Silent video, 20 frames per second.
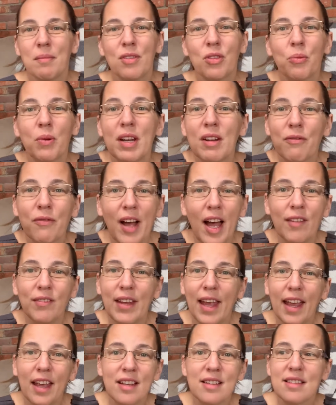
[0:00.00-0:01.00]
3 to 5
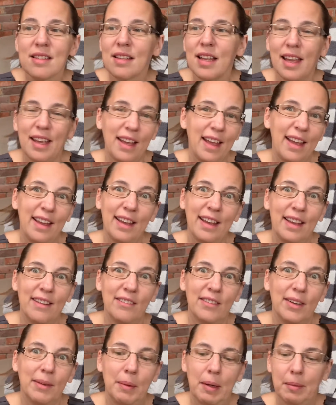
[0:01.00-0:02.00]
days. I can't
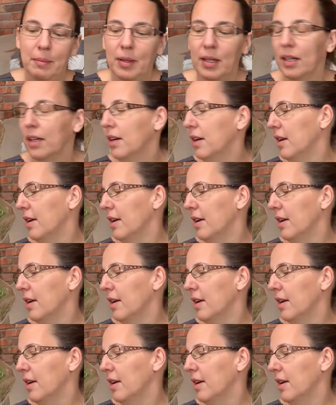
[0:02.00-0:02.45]
remember.